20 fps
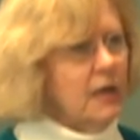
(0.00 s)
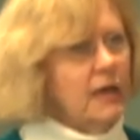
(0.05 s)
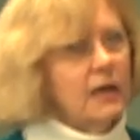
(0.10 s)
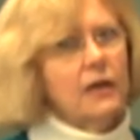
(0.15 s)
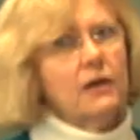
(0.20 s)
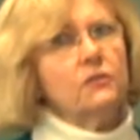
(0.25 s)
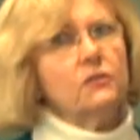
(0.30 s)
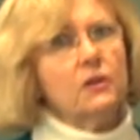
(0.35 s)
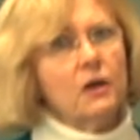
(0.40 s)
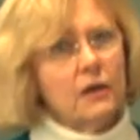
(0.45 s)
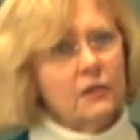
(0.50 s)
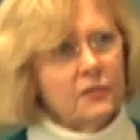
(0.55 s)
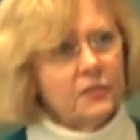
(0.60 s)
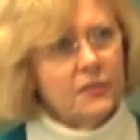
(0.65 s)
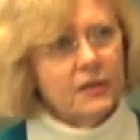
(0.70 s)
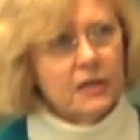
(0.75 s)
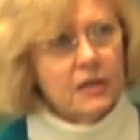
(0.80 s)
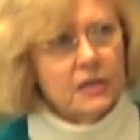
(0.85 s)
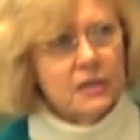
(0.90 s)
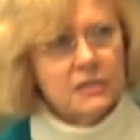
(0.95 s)
And the other
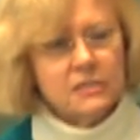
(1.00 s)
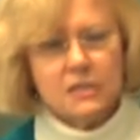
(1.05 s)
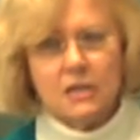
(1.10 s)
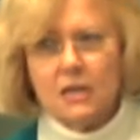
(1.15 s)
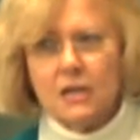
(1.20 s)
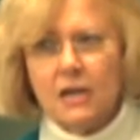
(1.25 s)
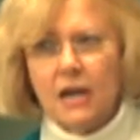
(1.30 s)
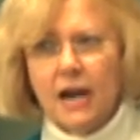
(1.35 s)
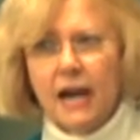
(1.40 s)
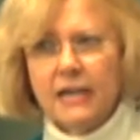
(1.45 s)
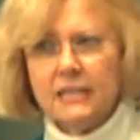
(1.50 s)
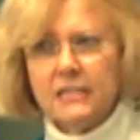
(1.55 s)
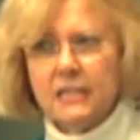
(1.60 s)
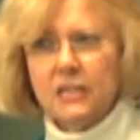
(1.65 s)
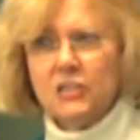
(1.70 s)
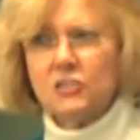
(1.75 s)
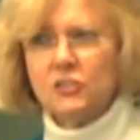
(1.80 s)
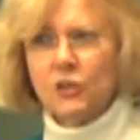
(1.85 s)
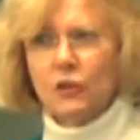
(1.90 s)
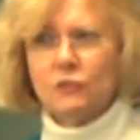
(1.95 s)
thing is, I
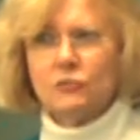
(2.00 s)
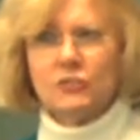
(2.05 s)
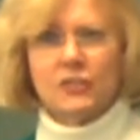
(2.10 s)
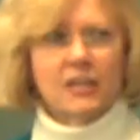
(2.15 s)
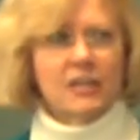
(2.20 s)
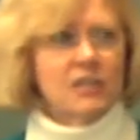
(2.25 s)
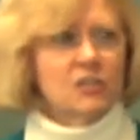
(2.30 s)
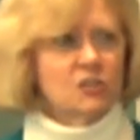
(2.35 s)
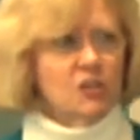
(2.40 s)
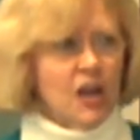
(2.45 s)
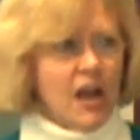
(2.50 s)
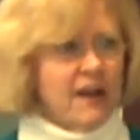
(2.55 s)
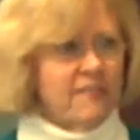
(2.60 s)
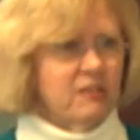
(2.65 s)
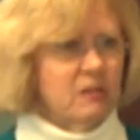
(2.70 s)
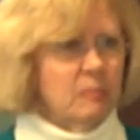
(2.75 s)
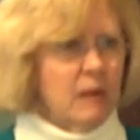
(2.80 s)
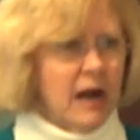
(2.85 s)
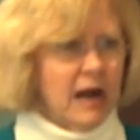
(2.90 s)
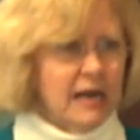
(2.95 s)
teach those things to
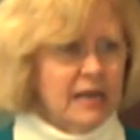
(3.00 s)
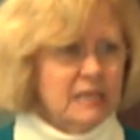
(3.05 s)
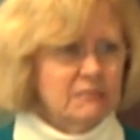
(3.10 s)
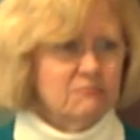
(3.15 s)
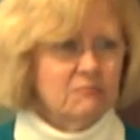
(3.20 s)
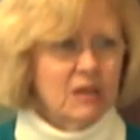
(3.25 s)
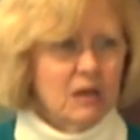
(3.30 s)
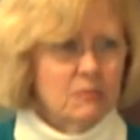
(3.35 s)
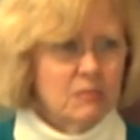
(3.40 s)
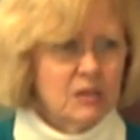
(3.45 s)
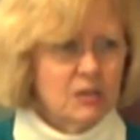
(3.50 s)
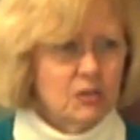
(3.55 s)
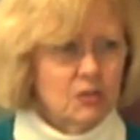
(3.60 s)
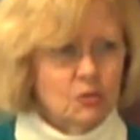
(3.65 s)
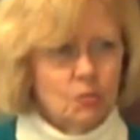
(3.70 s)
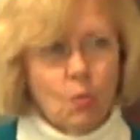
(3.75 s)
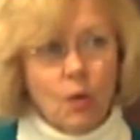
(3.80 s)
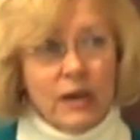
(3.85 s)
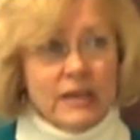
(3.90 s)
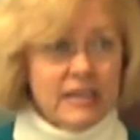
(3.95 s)
everybody. I mean,
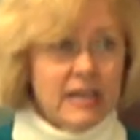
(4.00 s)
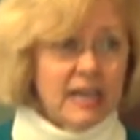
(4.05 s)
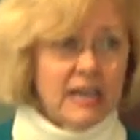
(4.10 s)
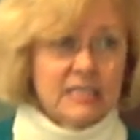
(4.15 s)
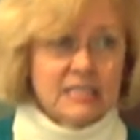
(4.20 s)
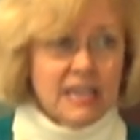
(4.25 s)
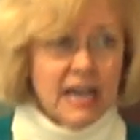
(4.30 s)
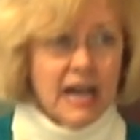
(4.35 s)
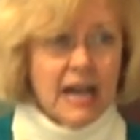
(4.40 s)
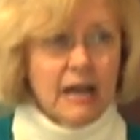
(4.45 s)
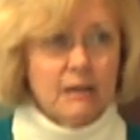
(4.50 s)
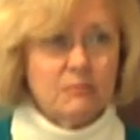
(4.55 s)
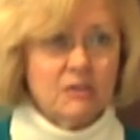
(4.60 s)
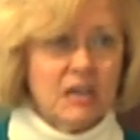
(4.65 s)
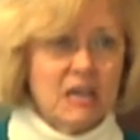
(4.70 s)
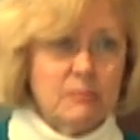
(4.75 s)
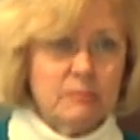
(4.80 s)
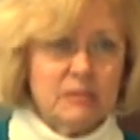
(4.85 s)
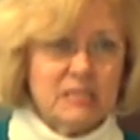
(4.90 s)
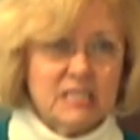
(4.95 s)
one day at a time.
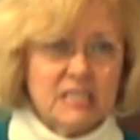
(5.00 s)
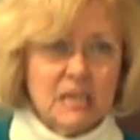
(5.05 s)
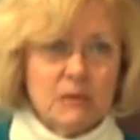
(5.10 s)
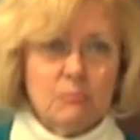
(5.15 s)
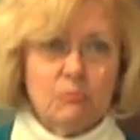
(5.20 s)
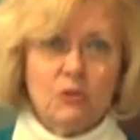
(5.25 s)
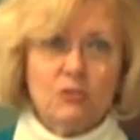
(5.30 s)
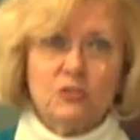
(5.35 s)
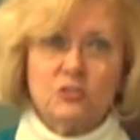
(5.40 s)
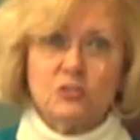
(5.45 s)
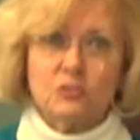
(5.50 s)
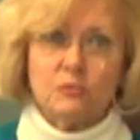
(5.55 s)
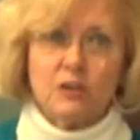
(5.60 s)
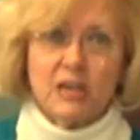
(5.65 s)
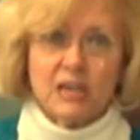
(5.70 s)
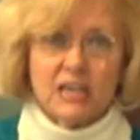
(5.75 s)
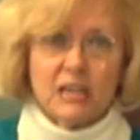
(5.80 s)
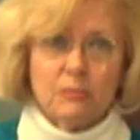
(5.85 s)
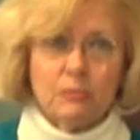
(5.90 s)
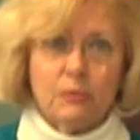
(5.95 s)
Keep it simple. The
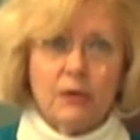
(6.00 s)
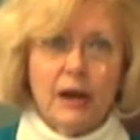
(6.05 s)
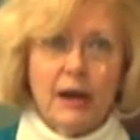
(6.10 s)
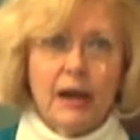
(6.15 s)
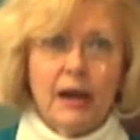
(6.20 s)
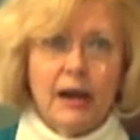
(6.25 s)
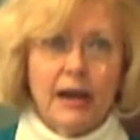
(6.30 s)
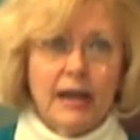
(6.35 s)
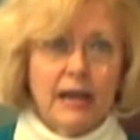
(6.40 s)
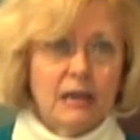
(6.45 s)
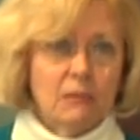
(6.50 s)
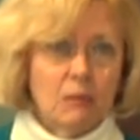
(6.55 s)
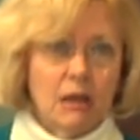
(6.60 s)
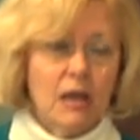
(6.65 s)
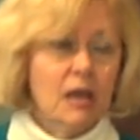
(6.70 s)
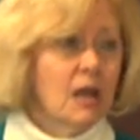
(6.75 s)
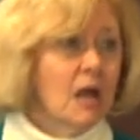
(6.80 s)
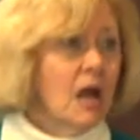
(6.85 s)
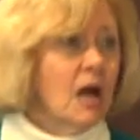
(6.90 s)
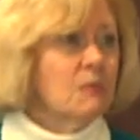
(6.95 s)
Serenity Prayer.
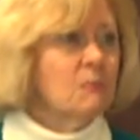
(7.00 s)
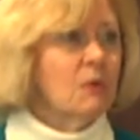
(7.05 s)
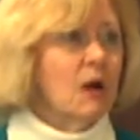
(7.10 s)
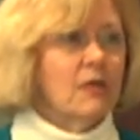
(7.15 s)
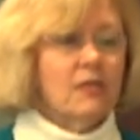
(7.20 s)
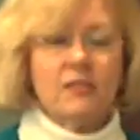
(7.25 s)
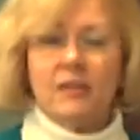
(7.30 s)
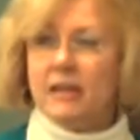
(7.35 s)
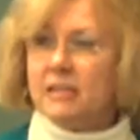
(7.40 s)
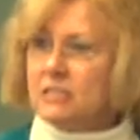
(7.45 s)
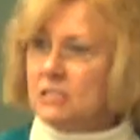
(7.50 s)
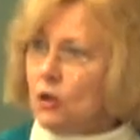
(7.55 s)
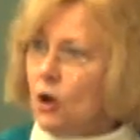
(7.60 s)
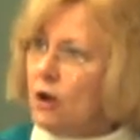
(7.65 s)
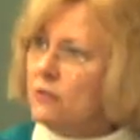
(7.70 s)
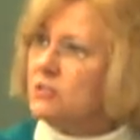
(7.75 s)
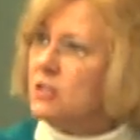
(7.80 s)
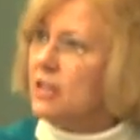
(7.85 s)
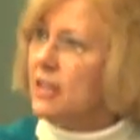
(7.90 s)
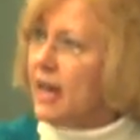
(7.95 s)
Amen, brother. That
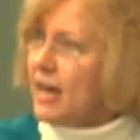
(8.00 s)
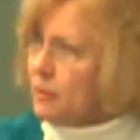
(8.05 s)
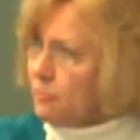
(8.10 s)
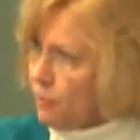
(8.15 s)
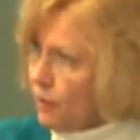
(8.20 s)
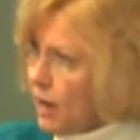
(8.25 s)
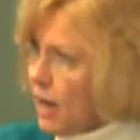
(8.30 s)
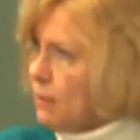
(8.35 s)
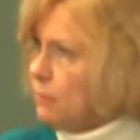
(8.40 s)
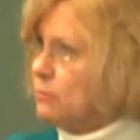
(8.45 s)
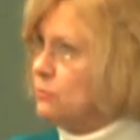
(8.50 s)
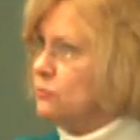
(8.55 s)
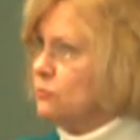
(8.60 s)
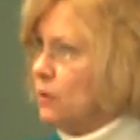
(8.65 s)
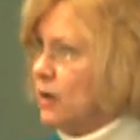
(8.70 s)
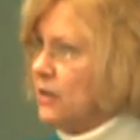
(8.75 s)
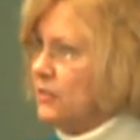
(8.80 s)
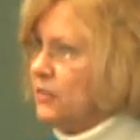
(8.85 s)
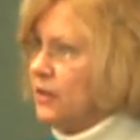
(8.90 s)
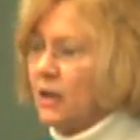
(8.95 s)
solves a lot of problems
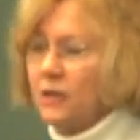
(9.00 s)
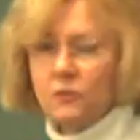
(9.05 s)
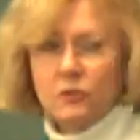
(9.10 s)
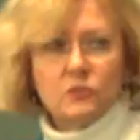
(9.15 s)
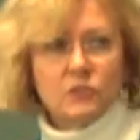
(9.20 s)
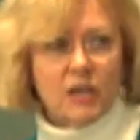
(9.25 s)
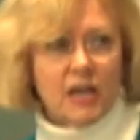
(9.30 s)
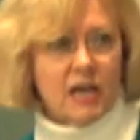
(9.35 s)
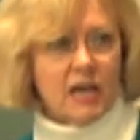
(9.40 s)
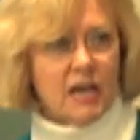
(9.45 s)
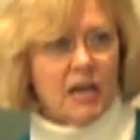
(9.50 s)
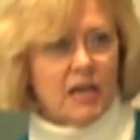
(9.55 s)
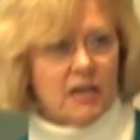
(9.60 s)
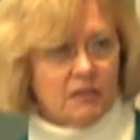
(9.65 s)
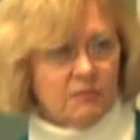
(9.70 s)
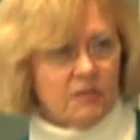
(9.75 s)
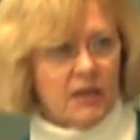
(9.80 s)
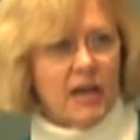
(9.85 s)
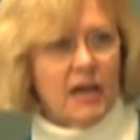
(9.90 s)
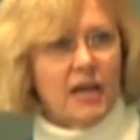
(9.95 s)
right there. Those
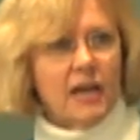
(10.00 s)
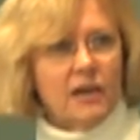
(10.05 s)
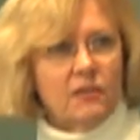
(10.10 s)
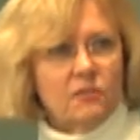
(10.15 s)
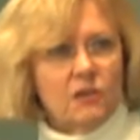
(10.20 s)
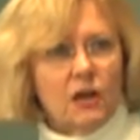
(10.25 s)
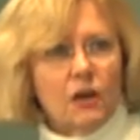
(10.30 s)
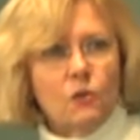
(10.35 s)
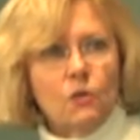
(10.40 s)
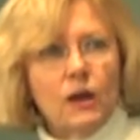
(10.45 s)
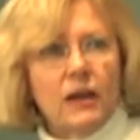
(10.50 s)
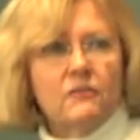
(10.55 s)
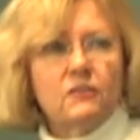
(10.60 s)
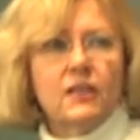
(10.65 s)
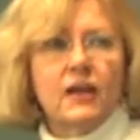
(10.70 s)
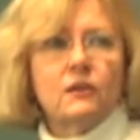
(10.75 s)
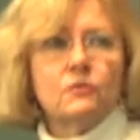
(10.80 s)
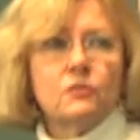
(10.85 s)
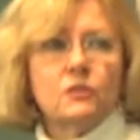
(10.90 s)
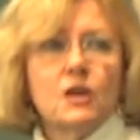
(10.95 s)
AA, AA whoever
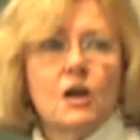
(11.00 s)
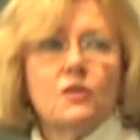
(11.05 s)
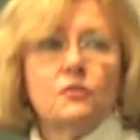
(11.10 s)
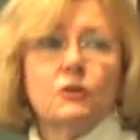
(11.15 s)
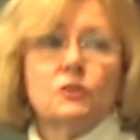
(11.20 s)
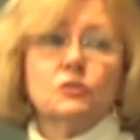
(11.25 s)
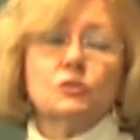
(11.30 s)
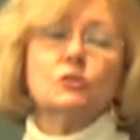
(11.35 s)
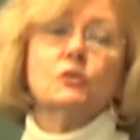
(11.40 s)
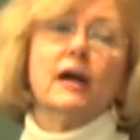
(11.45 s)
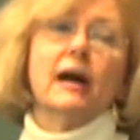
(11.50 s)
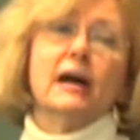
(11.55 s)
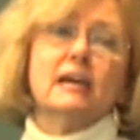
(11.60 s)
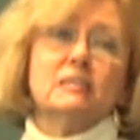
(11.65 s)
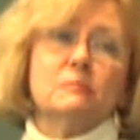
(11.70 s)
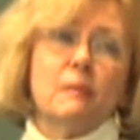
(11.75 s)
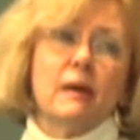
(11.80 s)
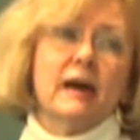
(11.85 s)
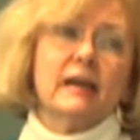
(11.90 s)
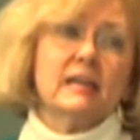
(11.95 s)
those, those two
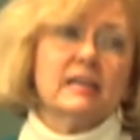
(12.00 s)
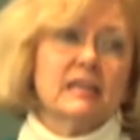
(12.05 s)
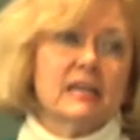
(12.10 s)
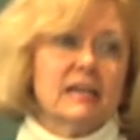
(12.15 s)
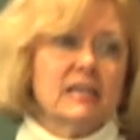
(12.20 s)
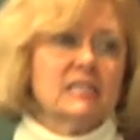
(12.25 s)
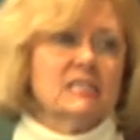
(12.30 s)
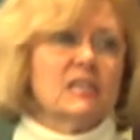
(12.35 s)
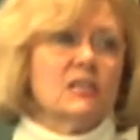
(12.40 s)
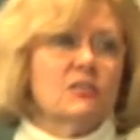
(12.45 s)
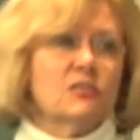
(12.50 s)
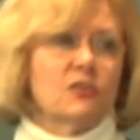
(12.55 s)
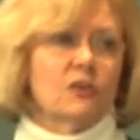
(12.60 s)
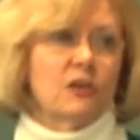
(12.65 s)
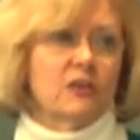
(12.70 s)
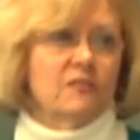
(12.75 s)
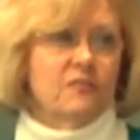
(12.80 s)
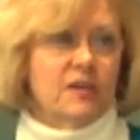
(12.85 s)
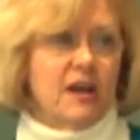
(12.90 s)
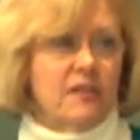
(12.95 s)
guys back in
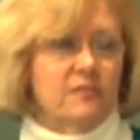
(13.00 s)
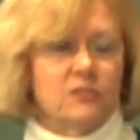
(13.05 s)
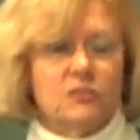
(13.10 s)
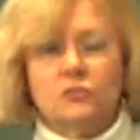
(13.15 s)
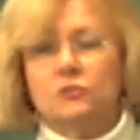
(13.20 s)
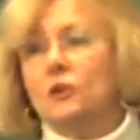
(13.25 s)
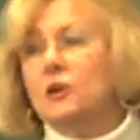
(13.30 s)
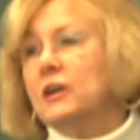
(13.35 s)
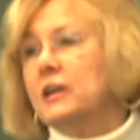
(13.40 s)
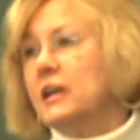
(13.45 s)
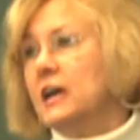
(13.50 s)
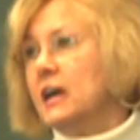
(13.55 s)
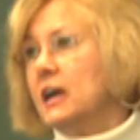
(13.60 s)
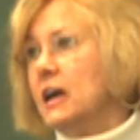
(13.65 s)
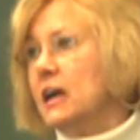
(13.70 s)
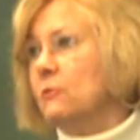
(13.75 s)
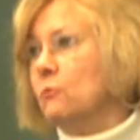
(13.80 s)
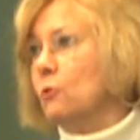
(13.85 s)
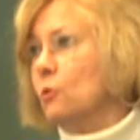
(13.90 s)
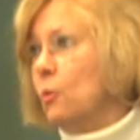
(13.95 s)
1935 that started
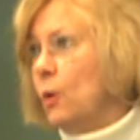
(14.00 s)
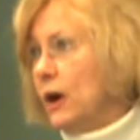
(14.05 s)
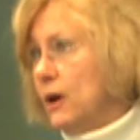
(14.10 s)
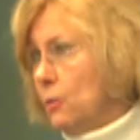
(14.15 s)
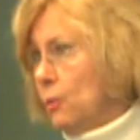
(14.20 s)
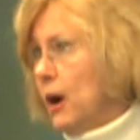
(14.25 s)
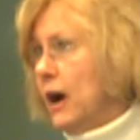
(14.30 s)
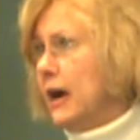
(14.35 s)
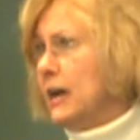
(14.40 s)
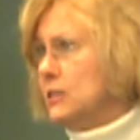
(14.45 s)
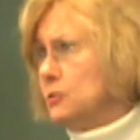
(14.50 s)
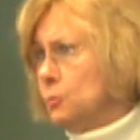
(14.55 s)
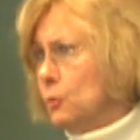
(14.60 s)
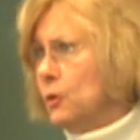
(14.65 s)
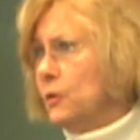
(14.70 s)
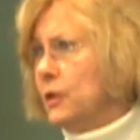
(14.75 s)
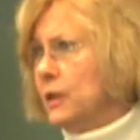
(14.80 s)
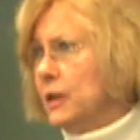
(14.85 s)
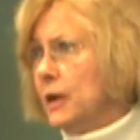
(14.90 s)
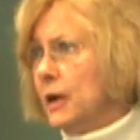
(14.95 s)
AA were quite wise,
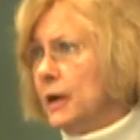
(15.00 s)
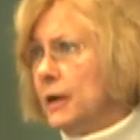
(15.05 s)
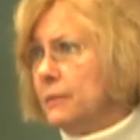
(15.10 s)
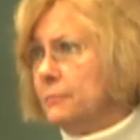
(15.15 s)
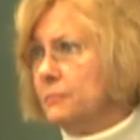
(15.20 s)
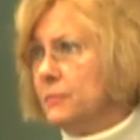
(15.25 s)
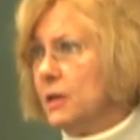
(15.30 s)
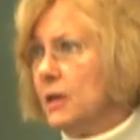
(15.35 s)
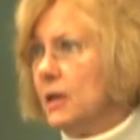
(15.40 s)
were they not?